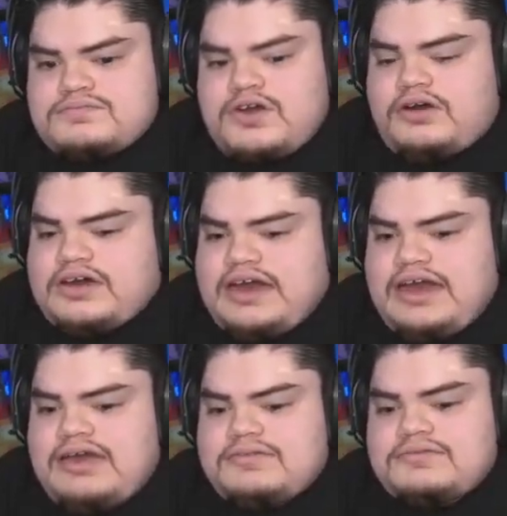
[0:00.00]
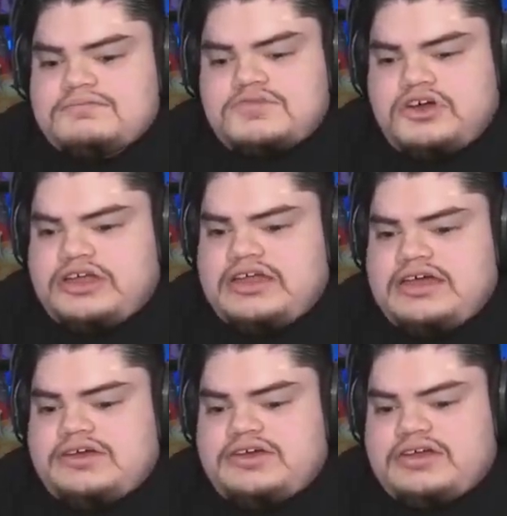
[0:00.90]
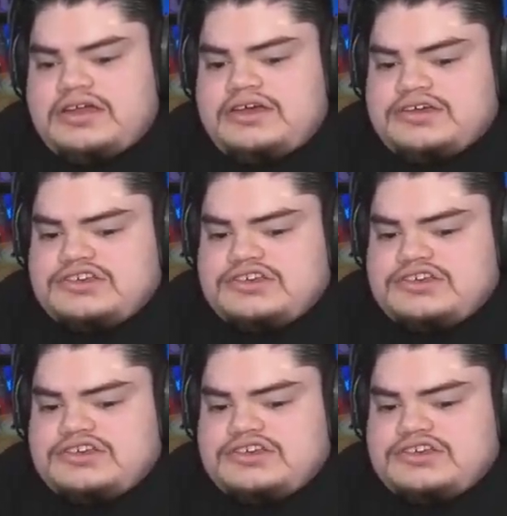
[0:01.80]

Okay. Good inning, good inning, good